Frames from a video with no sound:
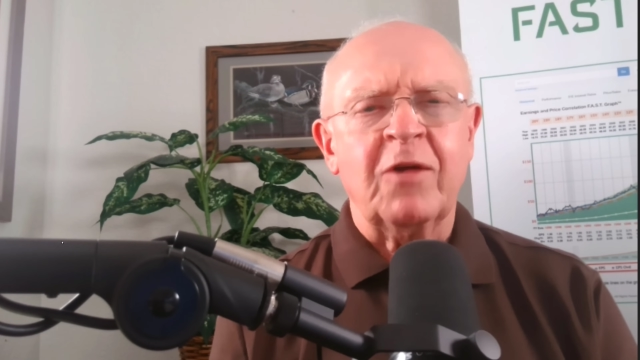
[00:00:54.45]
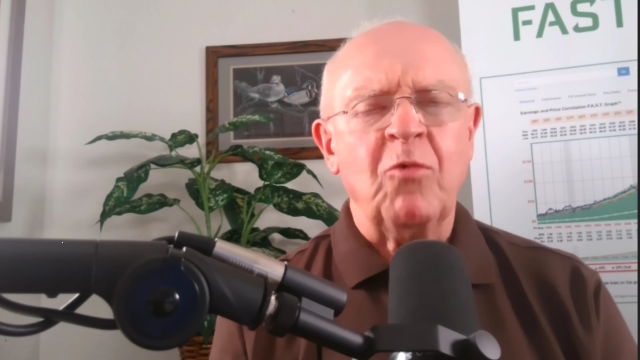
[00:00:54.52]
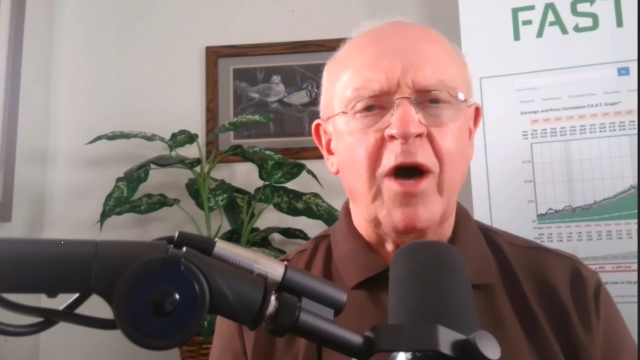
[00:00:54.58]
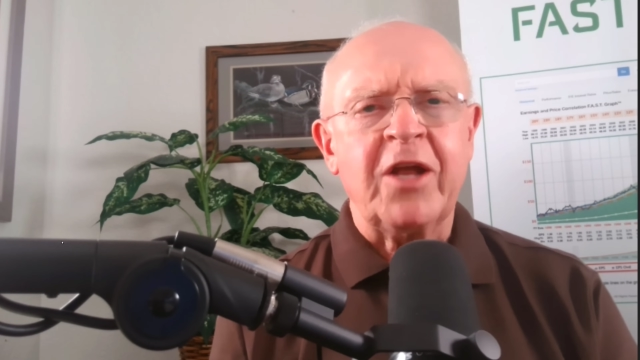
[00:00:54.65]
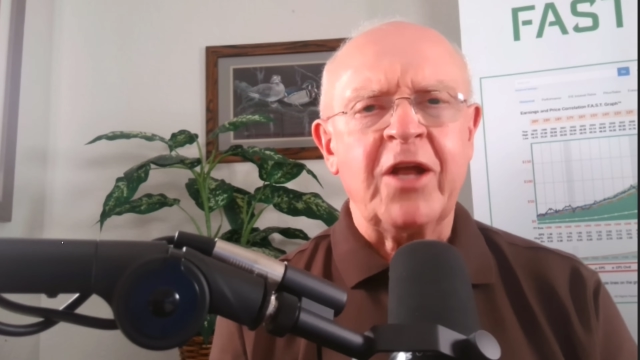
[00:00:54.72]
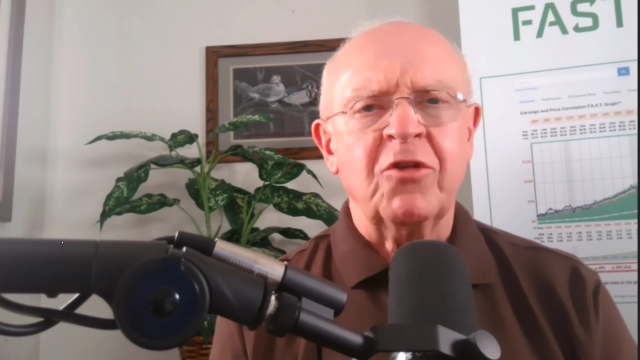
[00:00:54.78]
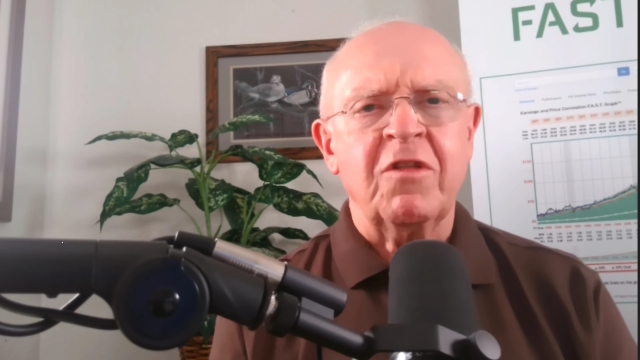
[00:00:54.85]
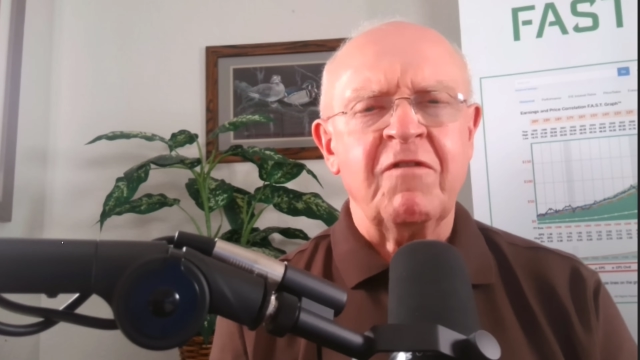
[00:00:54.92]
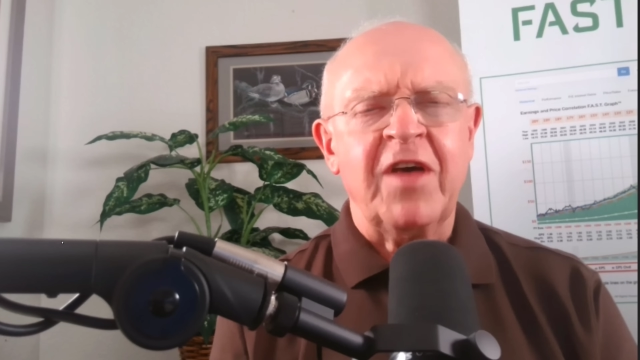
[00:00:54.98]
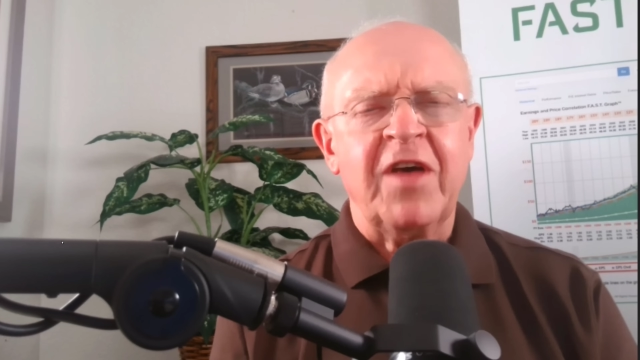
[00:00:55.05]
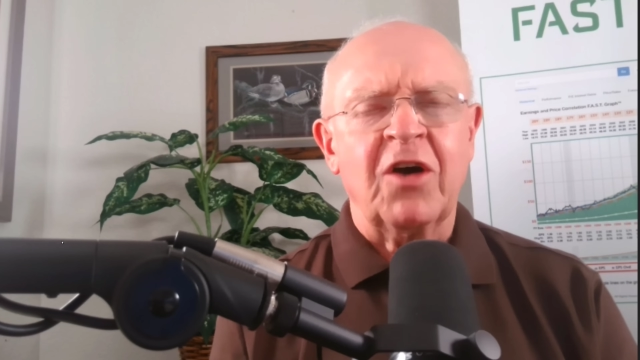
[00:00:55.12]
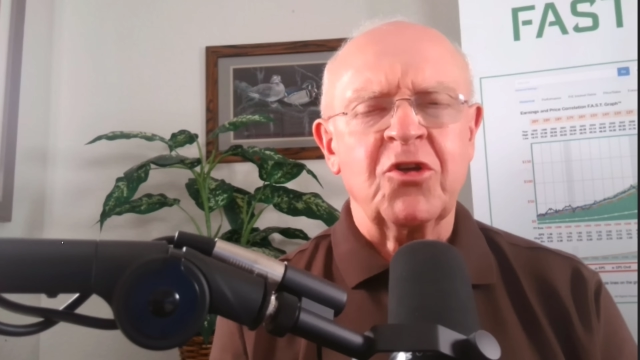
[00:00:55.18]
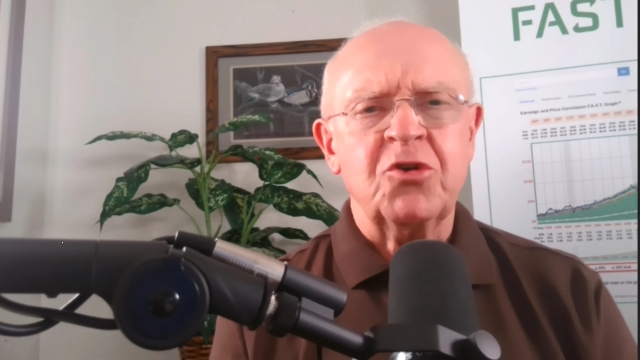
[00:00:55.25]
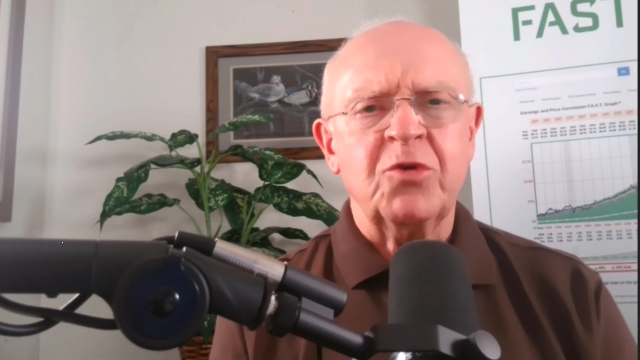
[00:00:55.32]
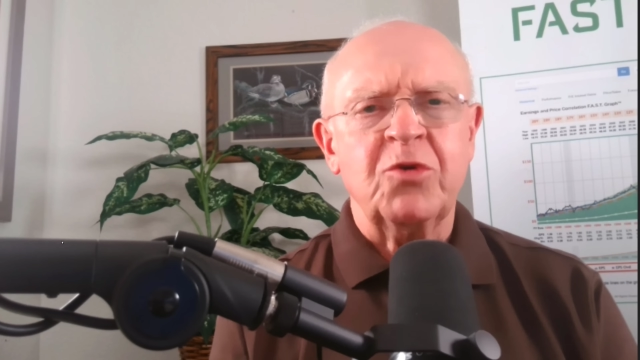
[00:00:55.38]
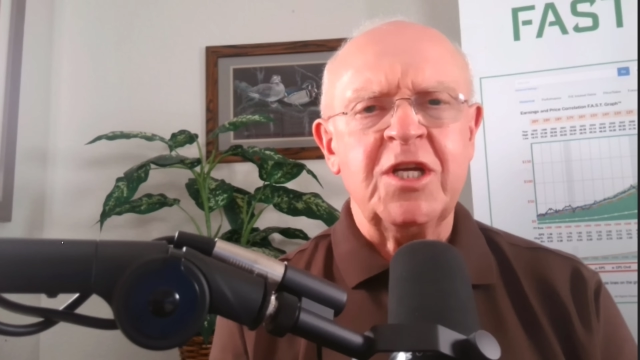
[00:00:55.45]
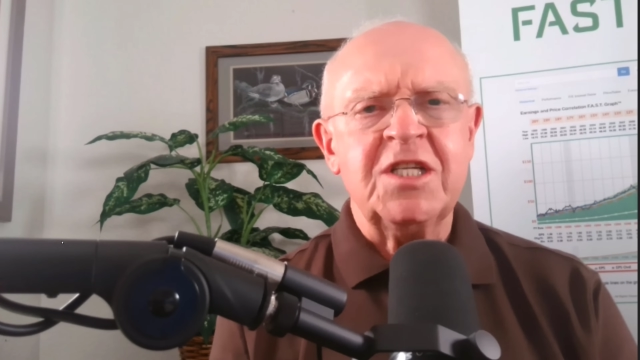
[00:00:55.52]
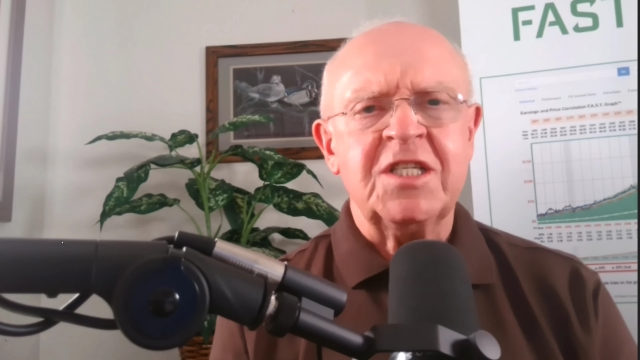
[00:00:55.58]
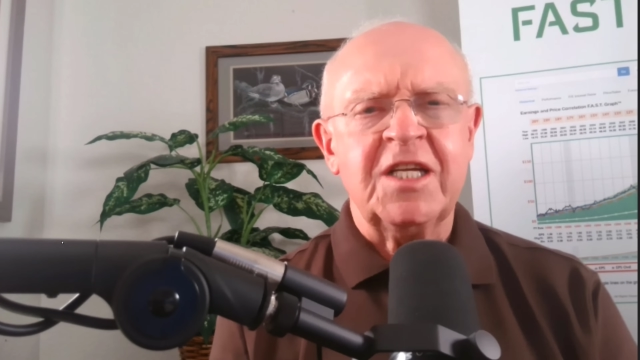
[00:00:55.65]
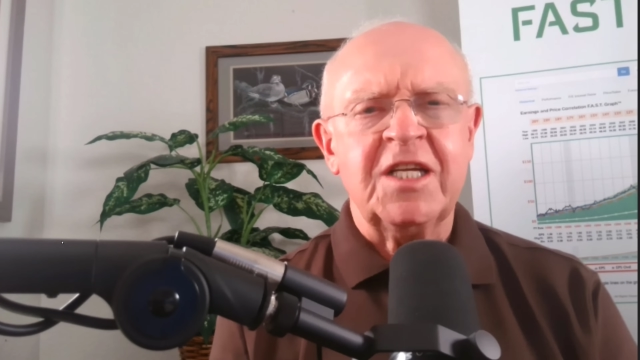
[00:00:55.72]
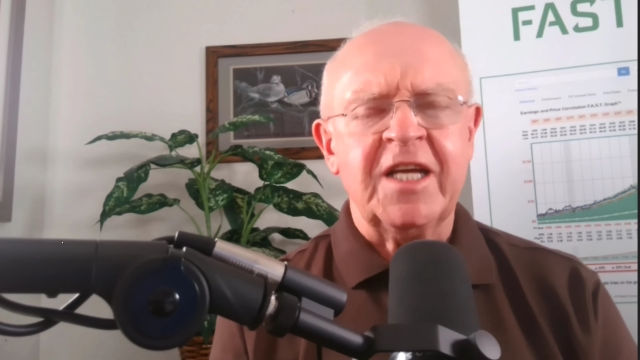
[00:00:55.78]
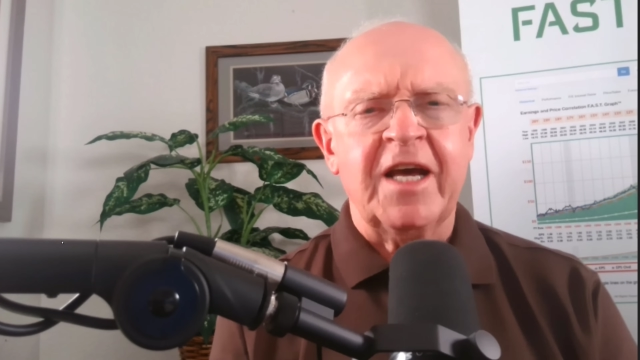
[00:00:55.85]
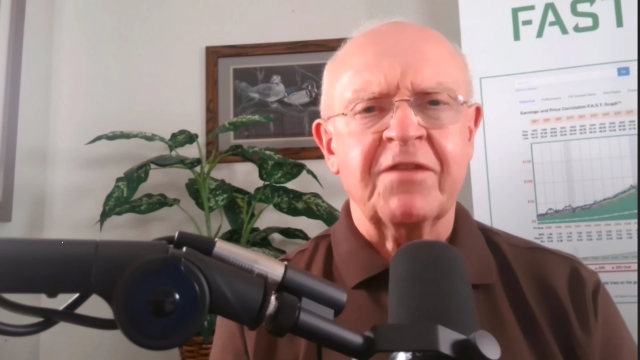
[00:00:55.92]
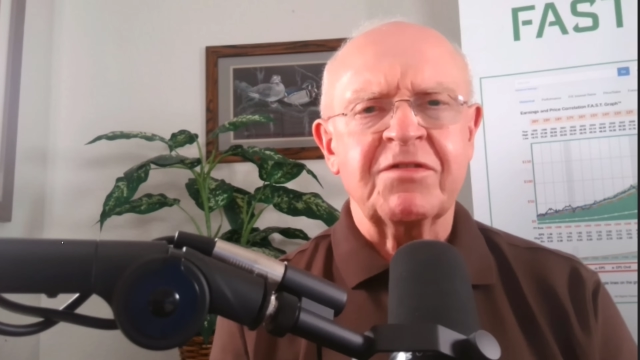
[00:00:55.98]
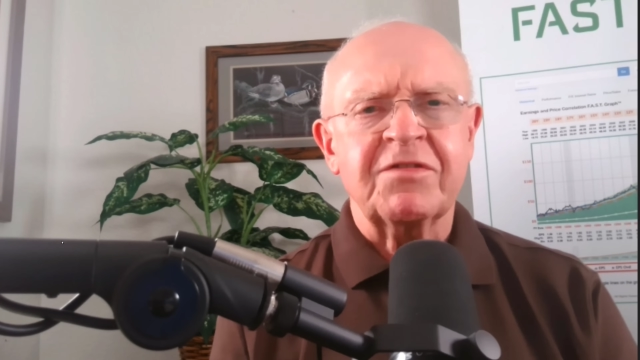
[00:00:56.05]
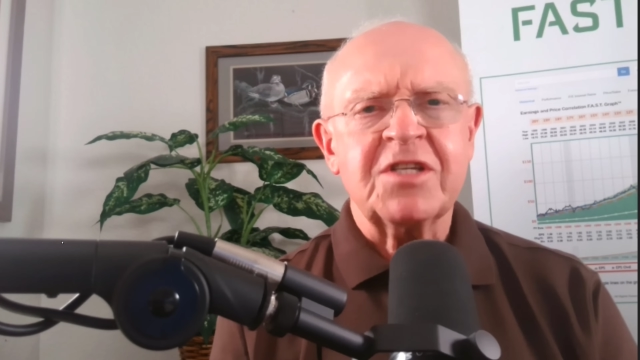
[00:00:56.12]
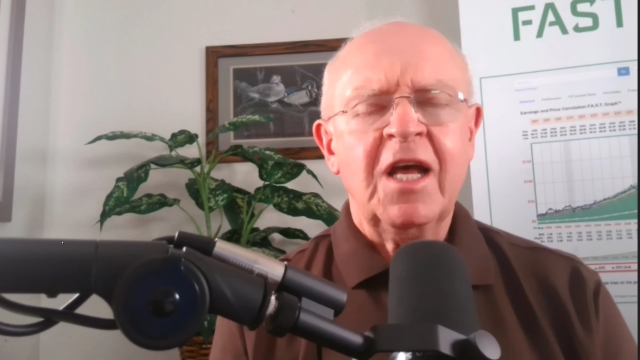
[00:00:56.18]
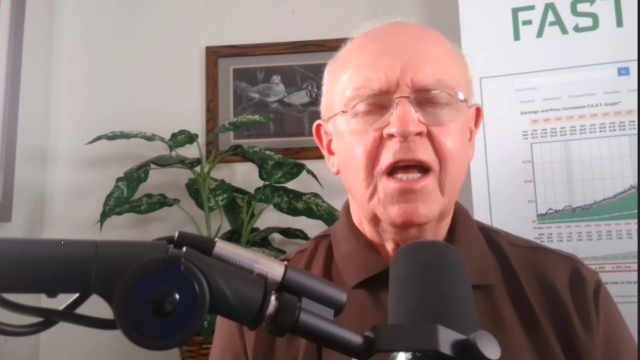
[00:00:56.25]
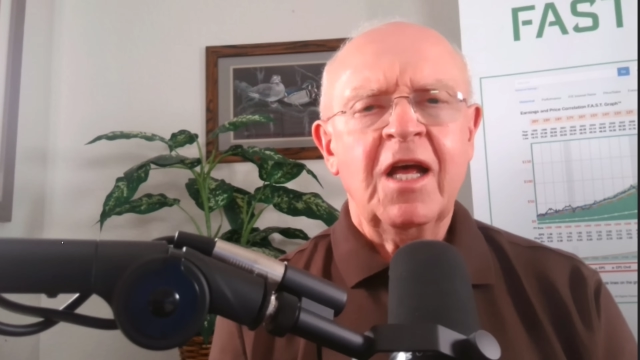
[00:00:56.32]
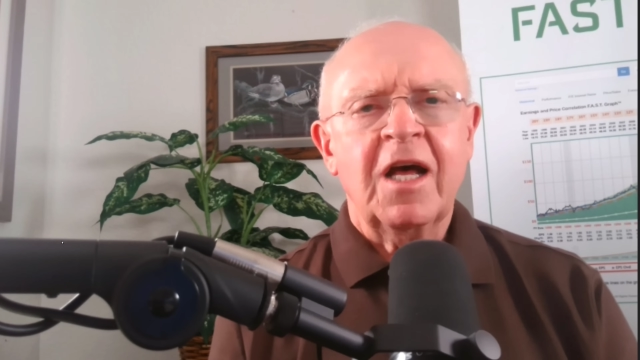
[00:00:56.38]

then why do the value ETFs